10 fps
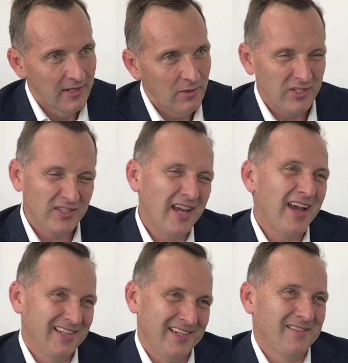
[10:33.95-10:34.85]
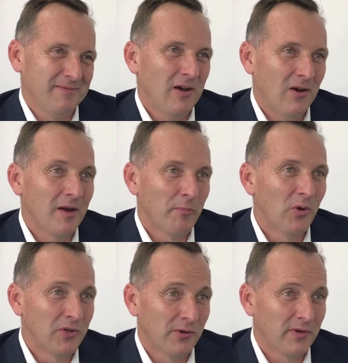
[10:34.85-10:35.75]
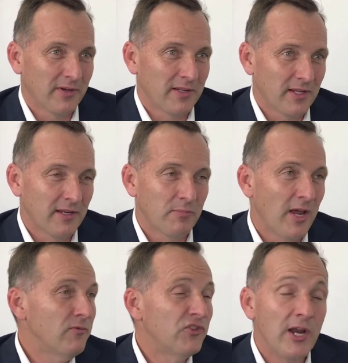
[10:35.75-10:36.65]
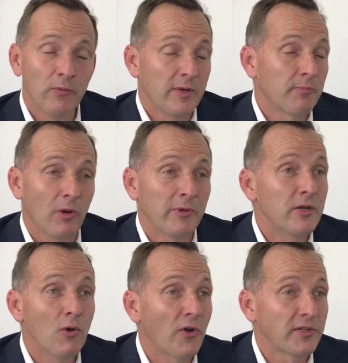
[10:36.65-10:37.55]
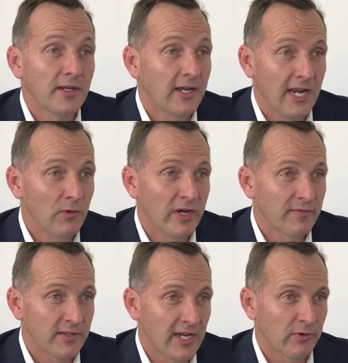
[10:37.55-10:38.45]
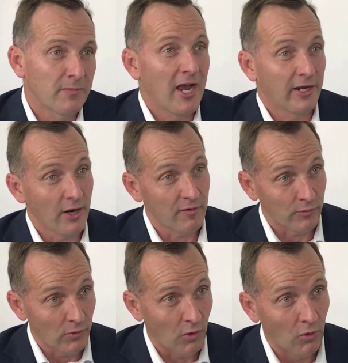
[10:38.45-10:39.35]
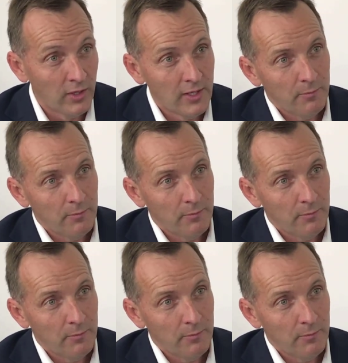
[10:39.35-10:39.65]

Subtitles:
which is hardly a high bond yield of anything, and generally probably not a headwind for the equity market overall,